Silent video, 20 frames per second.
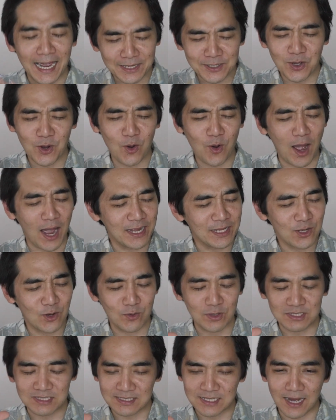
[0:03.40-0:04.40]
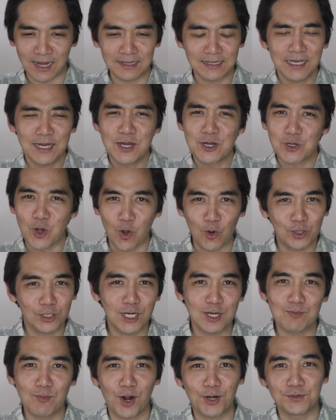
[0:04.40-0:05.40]
I know, I know, it's not
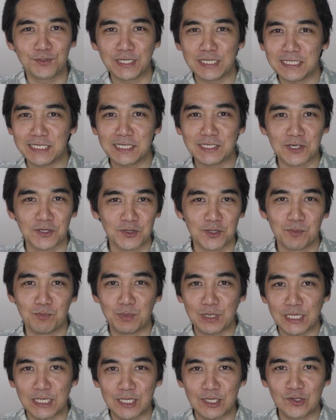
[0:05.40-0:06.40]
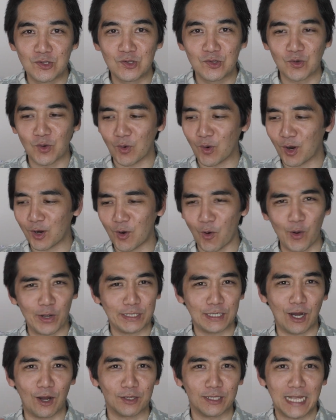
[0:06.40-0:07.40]
coconut martinis on the beach or
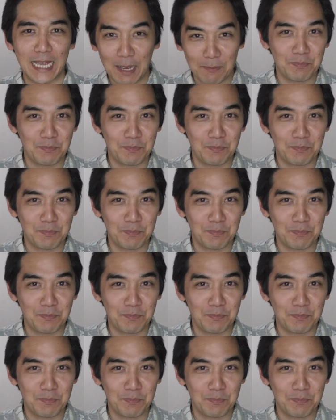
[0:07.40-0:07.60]
going on